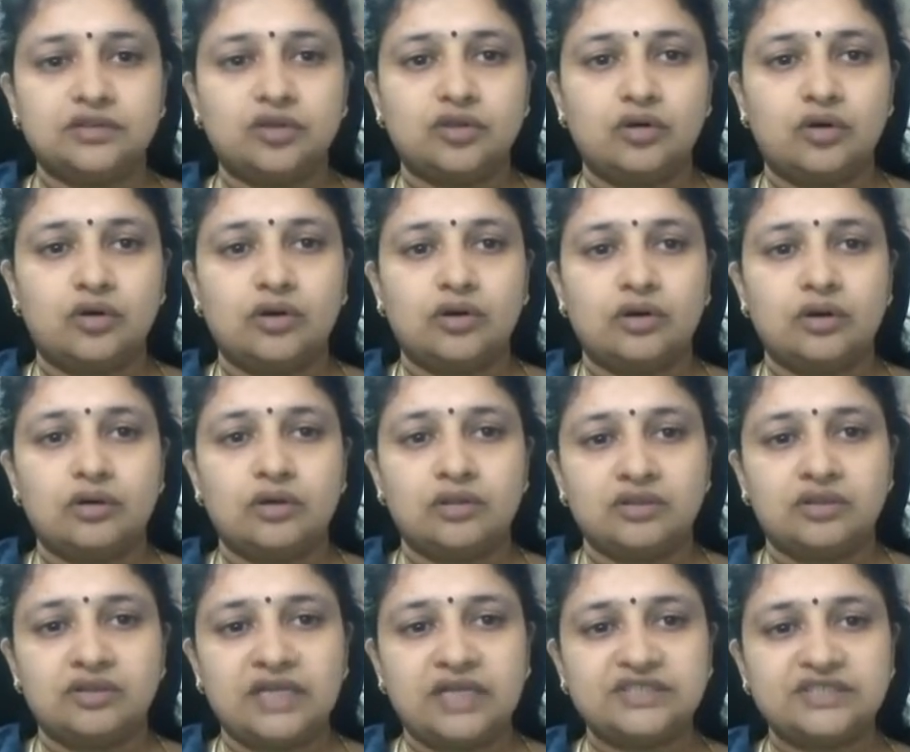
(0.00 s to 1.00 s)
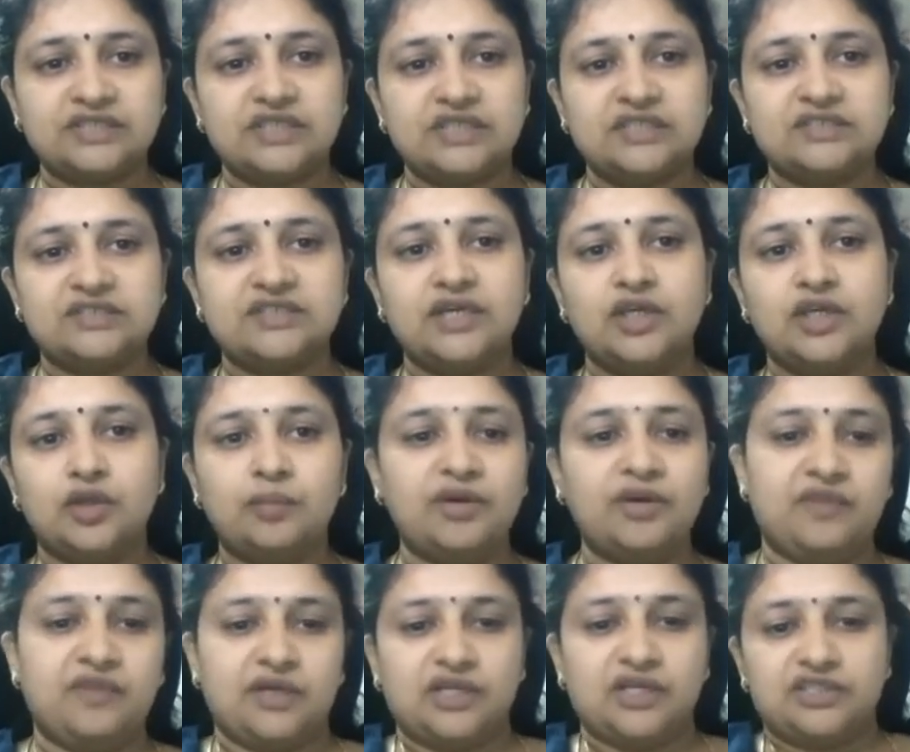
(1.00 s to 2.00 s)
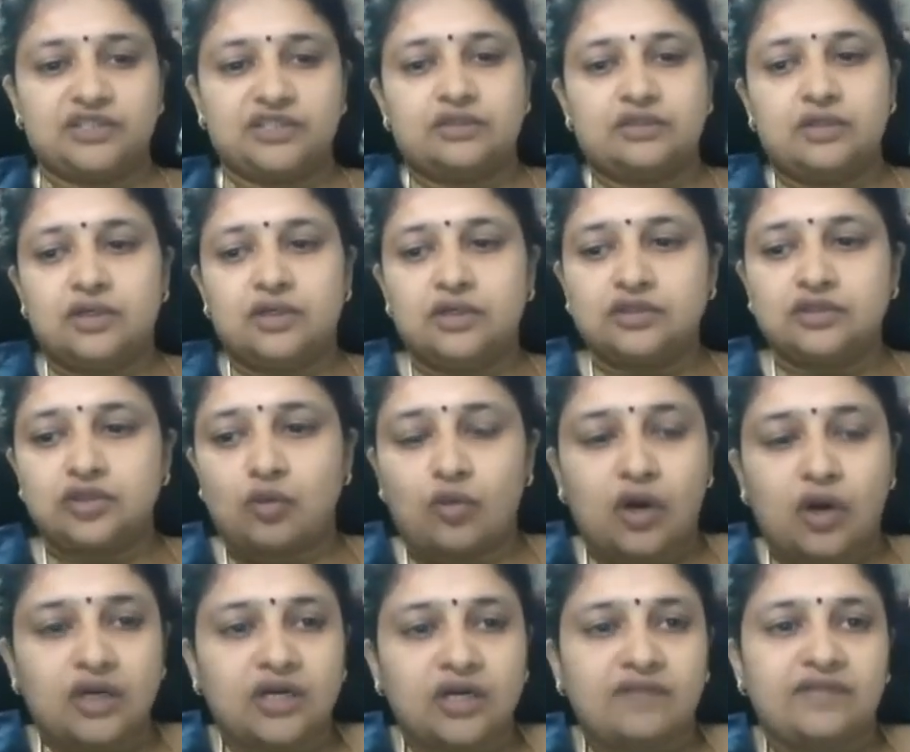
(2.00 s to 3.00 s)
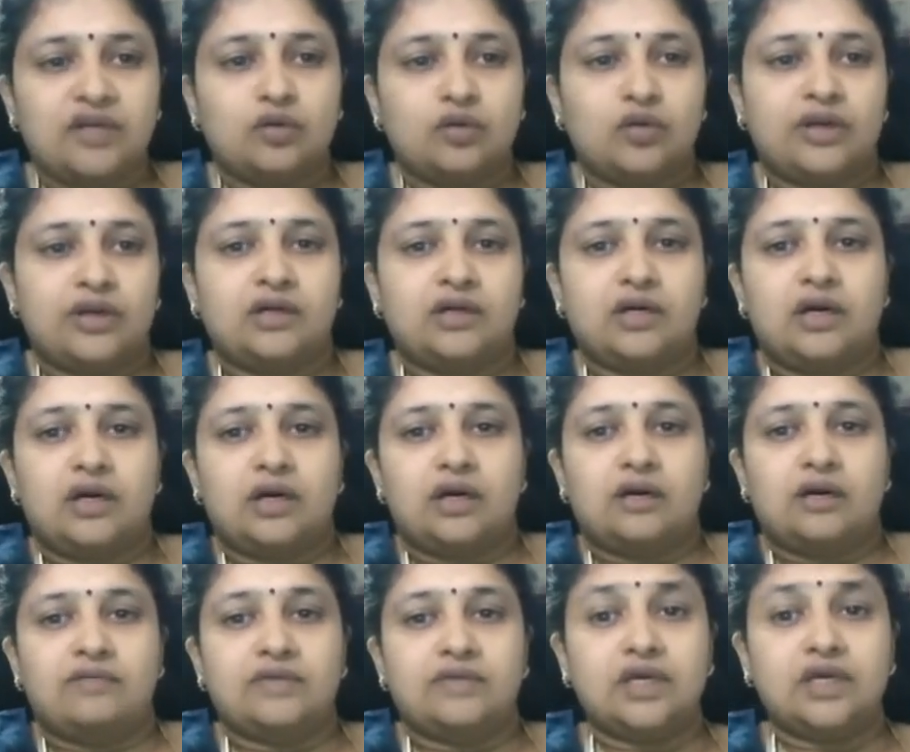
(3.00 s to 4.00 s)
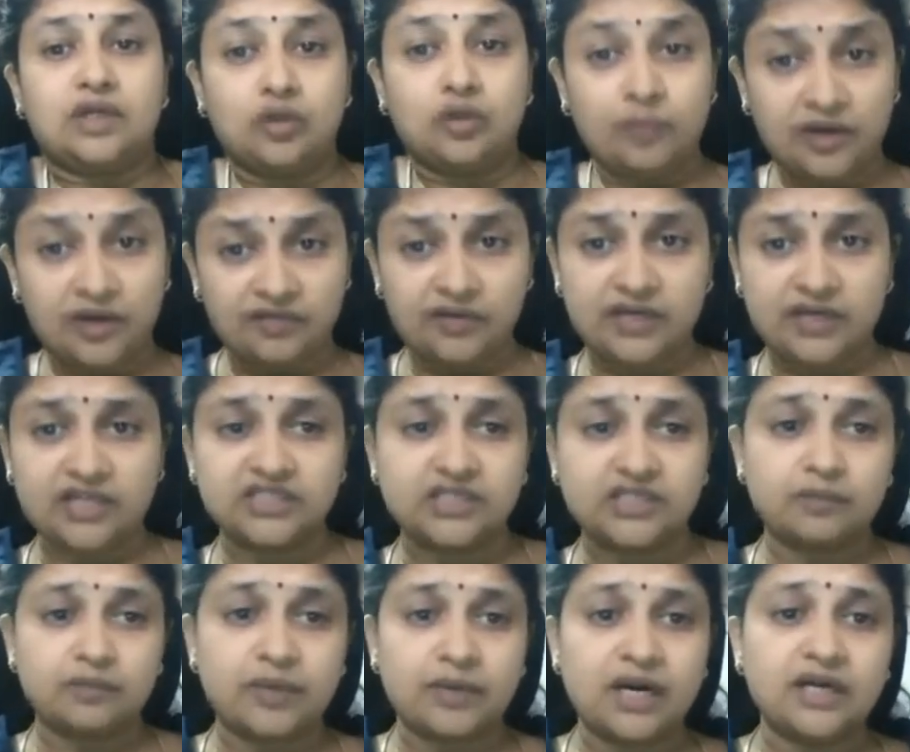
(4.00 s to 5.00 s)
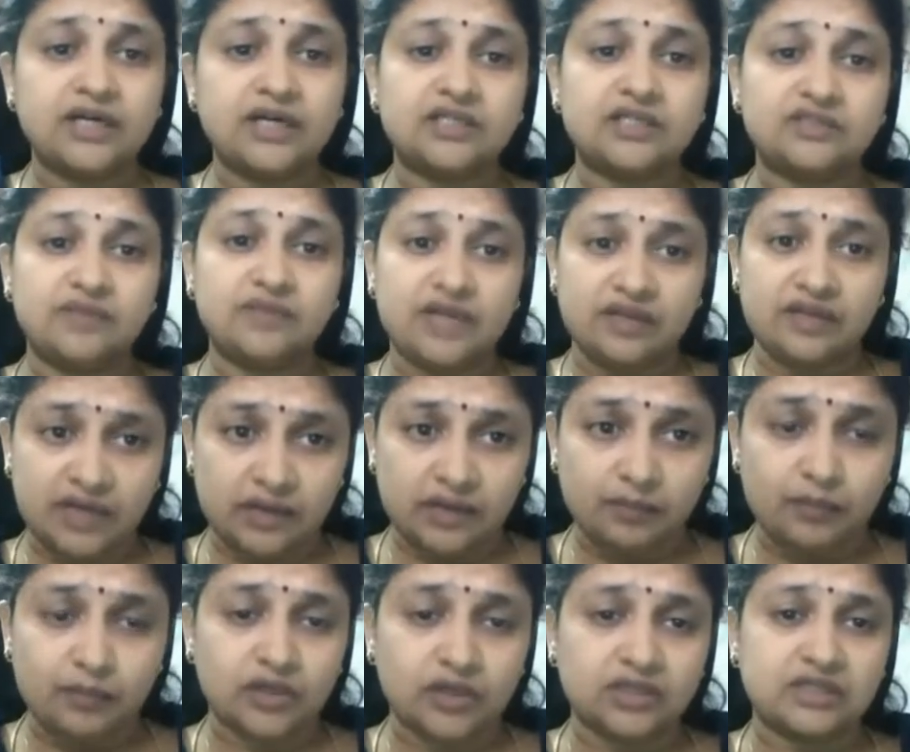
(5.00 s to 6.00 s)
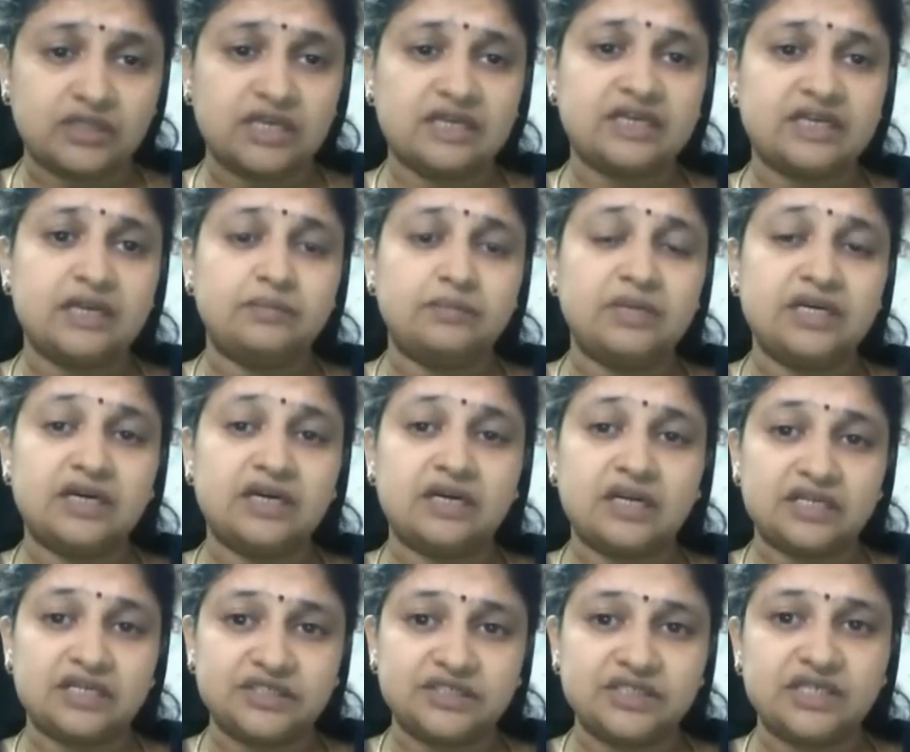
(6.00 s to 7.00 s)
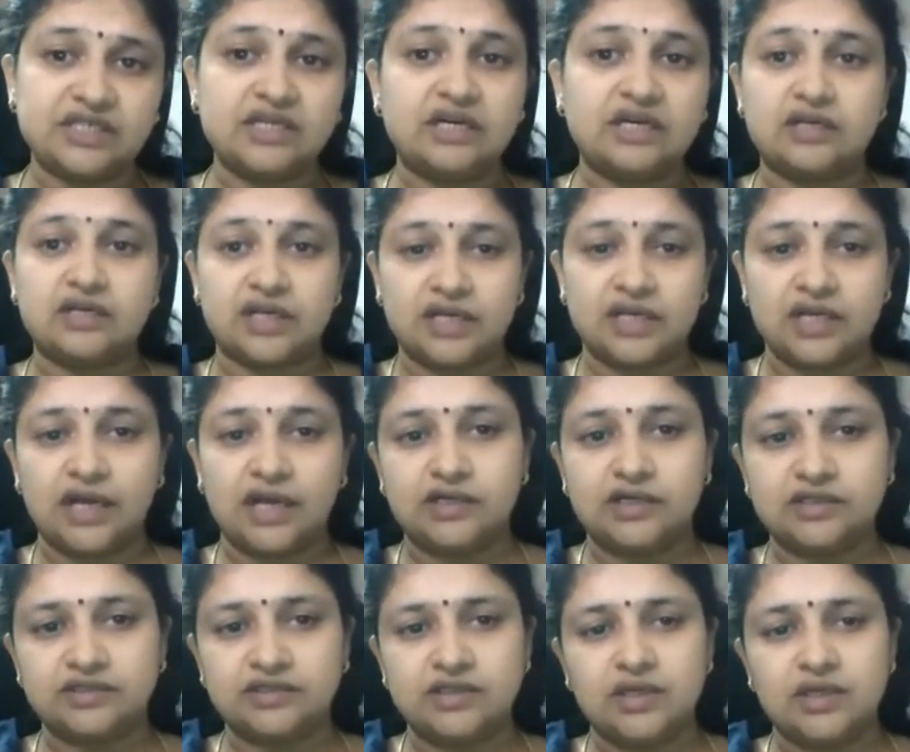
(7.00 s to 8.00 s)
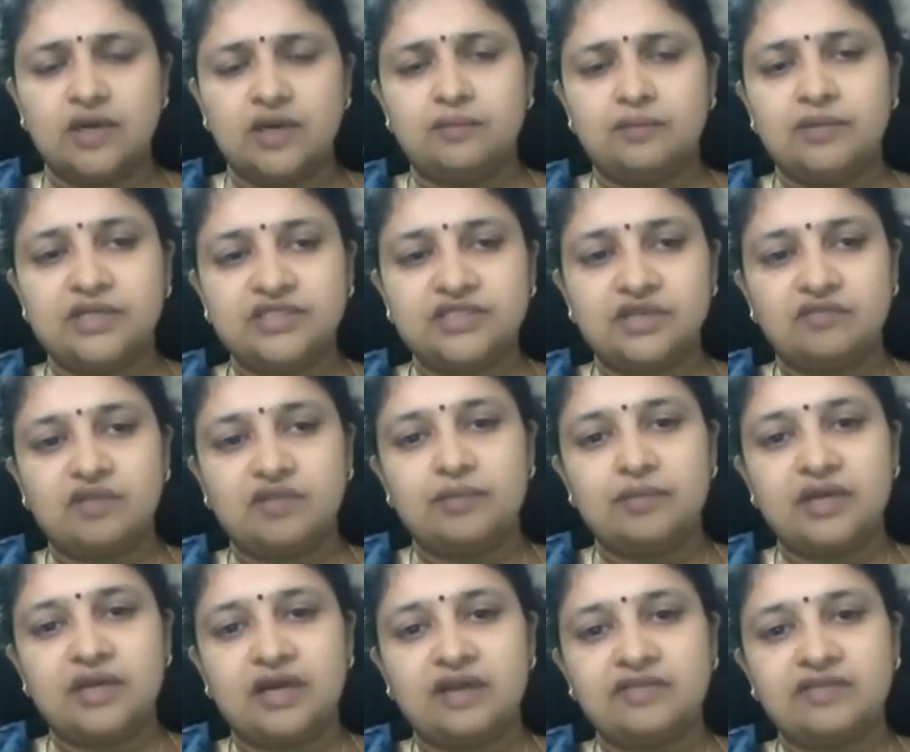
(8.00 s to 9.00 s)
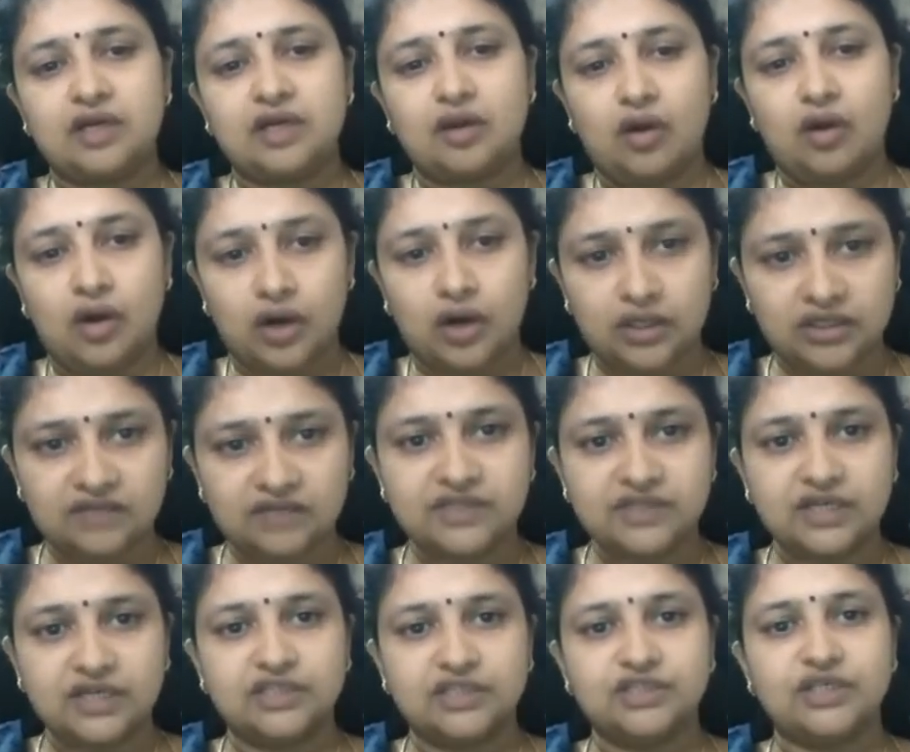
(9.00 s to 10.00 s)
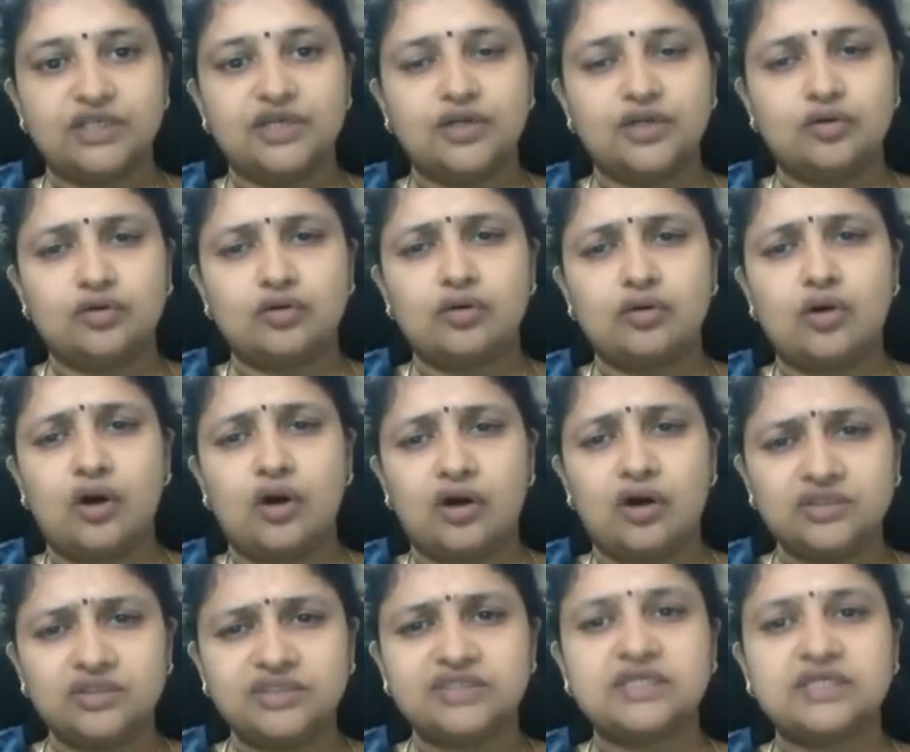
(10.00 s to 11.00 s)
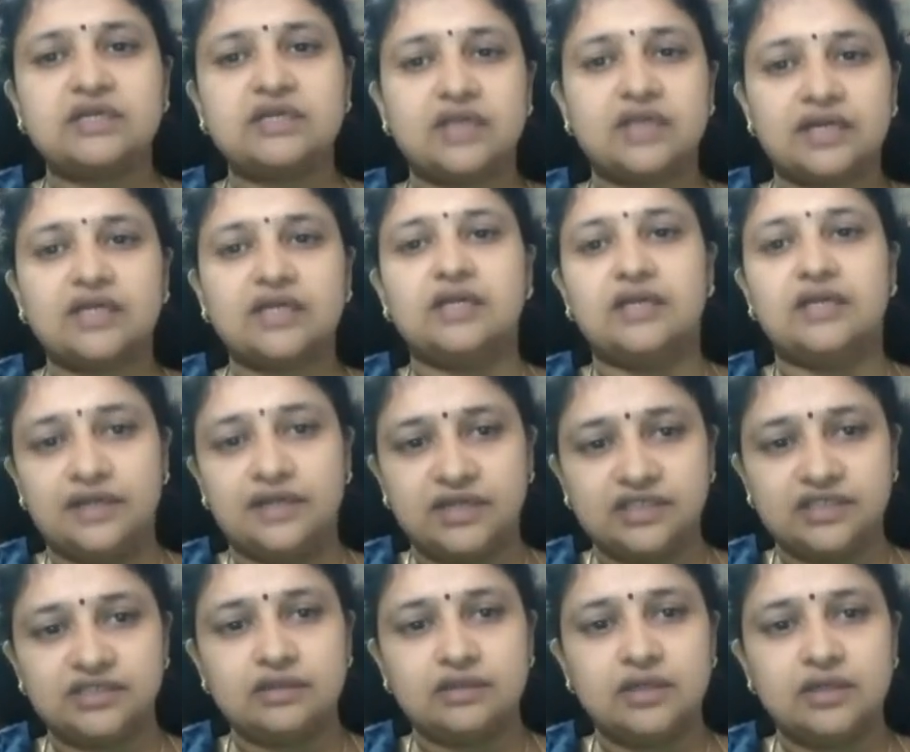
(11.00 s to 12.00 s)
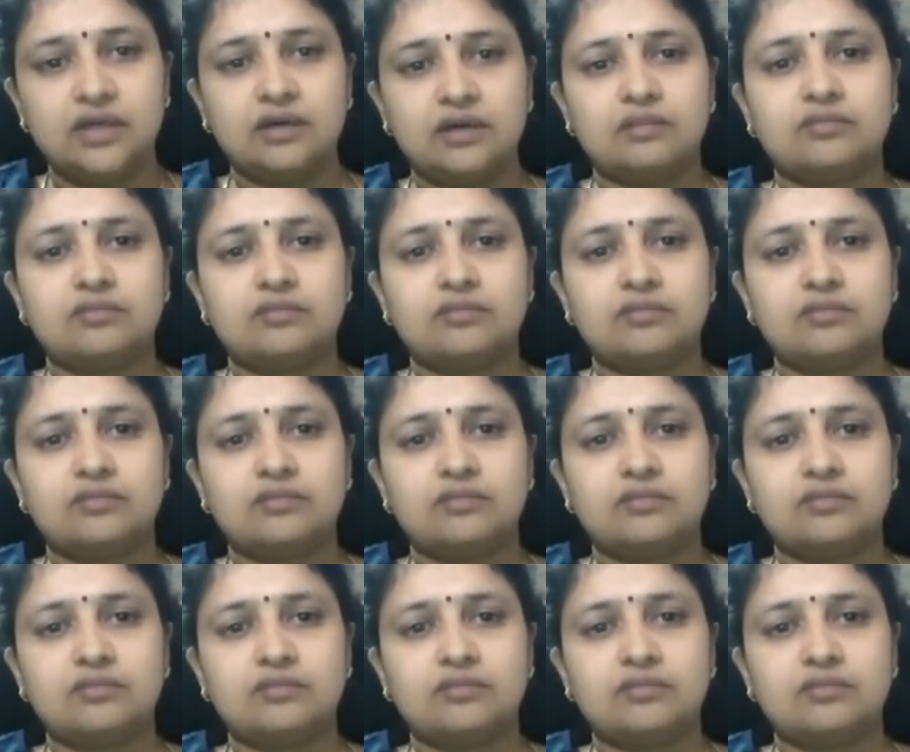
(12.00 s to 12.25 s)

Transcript: So next is the humidification. So what are we doing with the humidification part? It is very, very important. There can be crusting and tracheitis. Patient will be having a lot of secretion due to constant tracheal irritation.